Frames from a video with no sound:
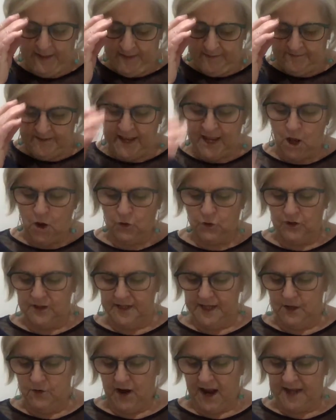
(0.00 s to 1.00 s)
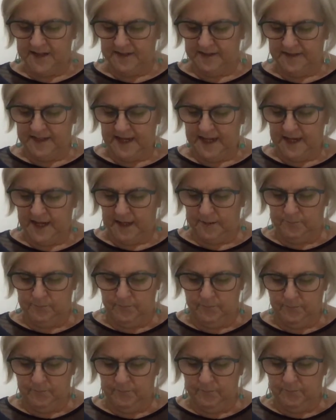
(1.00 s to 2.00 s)
Teo could hear Annalie
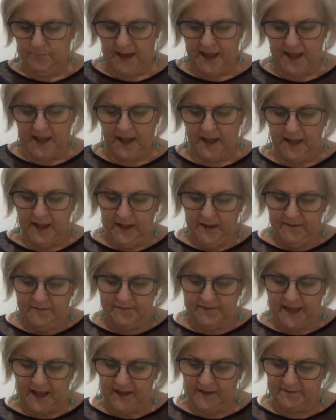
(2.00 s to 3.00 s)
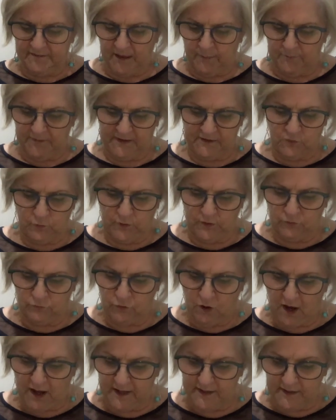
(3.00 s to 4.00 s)
and Maya saying something to his
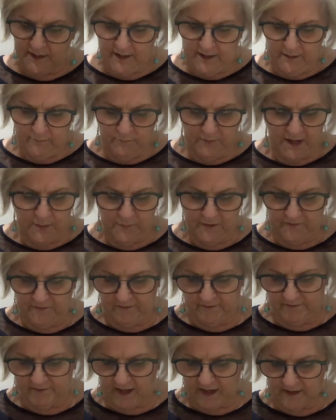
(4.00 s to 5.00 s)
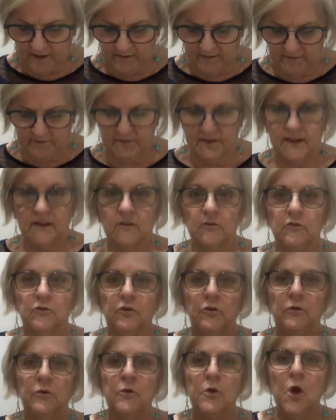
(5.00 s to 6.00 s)
right, maybe the second seal
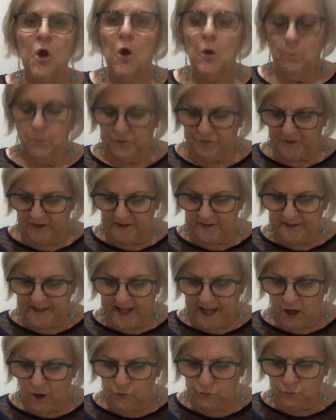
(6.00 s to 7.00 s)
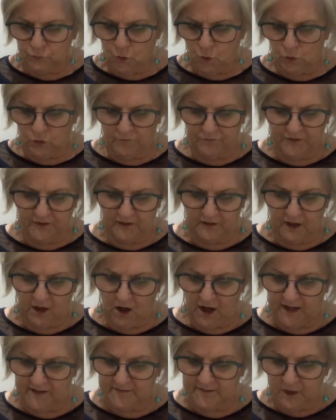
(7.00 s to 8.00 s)
too, but the loud roar of the
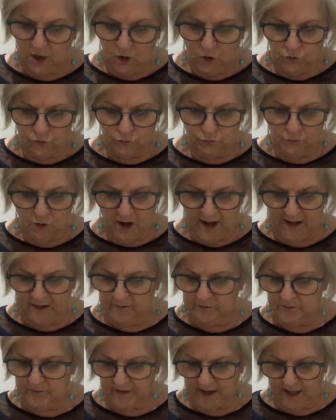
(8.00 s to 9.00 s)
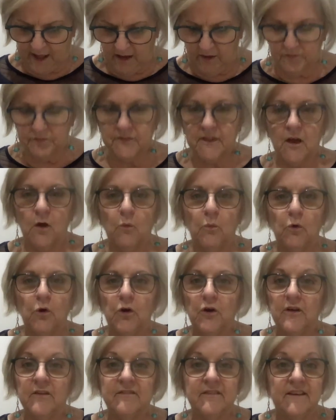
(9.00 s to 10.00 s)
light drowned out their
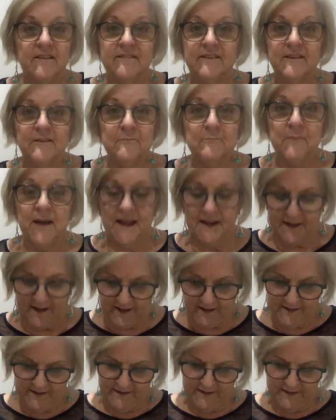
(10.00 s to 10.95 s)
words. It didn't matter.